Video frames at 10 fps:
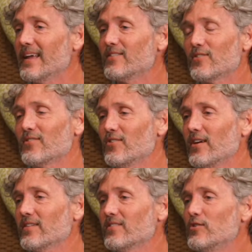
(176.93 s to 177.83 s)
it's
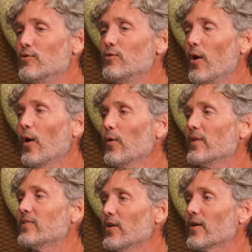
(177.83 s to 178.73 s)
just
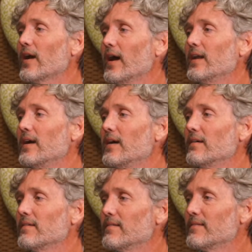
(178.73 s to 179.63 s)
that they're kind of